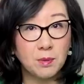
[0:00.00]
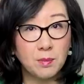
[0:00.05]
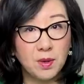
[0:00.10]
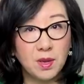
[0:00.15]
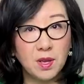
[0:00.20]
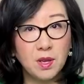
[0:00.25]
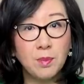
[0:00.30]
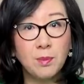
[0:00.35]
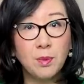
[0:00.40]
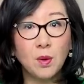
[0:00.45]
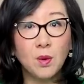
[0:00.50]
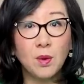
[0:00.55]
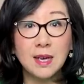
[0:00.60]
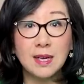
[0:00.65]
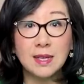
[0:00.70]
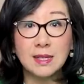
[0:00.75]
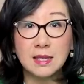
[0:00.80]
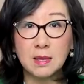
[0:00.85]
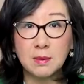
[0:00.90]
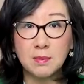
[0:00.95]
people
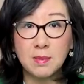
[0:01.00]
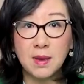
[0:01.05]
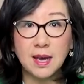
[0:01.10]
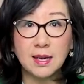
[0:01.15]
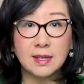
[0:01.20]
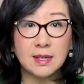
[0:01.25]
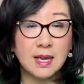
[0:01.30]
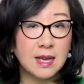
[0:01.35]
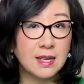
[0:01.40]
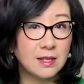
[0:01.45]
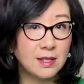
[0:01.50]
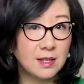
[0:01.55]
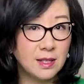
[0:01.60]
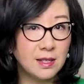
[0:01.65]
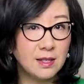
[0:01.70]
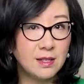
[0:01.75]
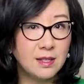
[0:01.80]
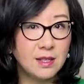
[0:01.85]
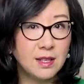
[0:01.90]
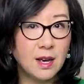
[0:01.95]
in Tibet and
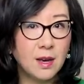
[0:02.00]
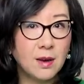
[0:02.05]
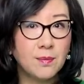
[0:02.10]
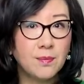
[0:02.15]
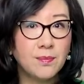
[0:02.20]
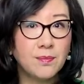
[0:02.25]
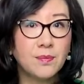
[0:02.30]
Xinjiang.